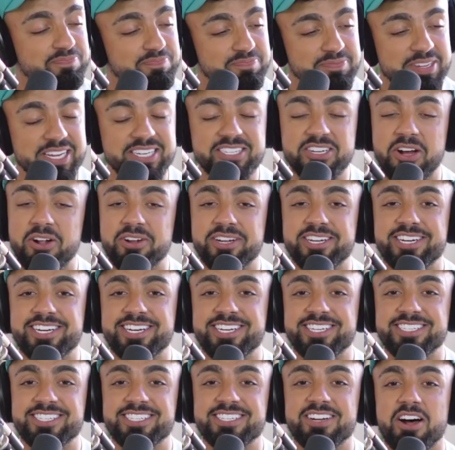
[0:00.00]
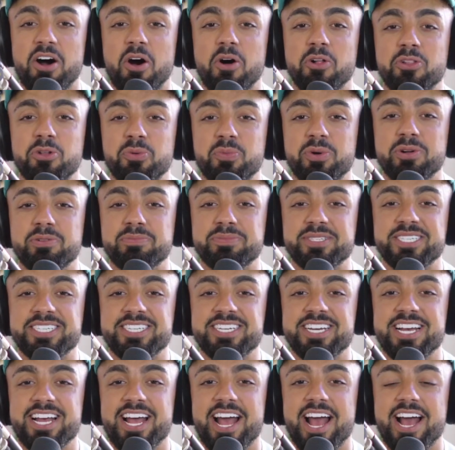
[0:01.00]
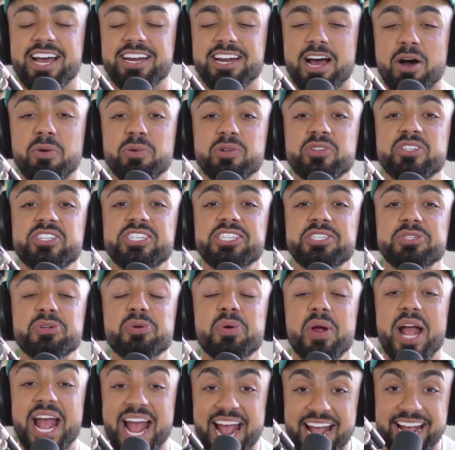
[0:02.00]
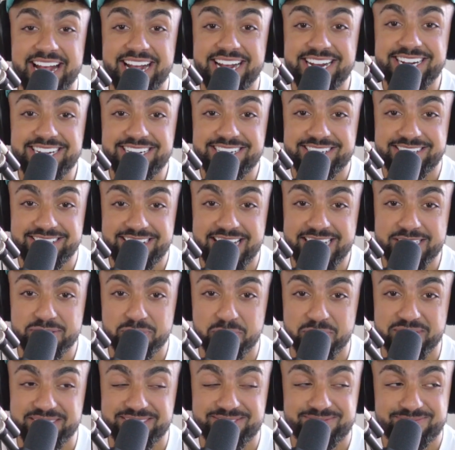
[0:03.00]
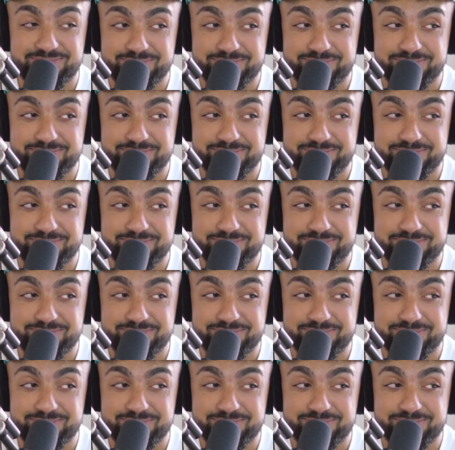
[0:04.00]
That's all there is, all there will be, and I will see you in the next one.